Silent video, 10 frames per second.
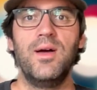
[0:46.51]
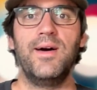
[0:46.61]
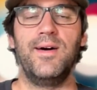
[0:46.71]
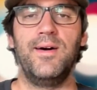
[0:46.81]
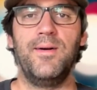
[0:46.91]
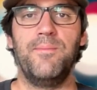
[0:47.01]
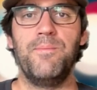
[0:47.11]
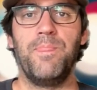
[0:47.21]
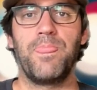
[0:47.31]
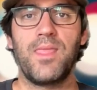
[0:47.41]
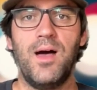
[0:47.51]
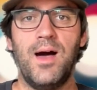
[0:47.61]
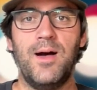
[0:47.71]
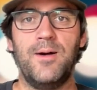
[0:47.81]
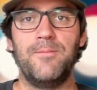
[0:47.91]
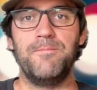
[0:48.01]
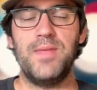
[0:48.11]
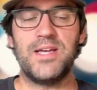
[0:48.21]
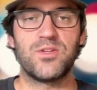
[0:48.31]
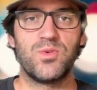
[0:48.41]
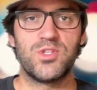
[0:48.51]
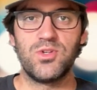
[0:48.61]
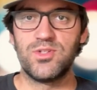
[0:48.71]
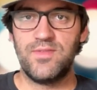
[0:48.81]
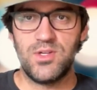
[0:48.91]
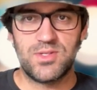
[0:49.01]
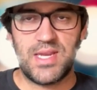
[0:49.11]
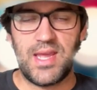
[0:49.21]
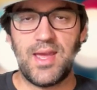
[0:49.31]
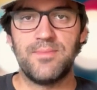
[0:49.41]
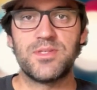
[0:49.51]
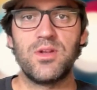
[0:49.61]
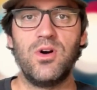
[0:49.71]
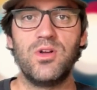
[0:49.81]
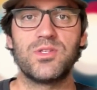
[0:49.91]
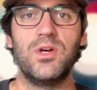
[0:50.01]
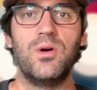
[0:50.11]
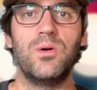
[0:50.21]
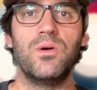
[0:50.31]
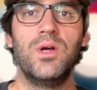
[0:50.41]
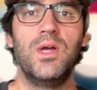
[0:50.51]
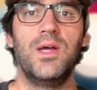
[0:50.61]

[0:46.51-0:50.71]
as a result of those dams, and also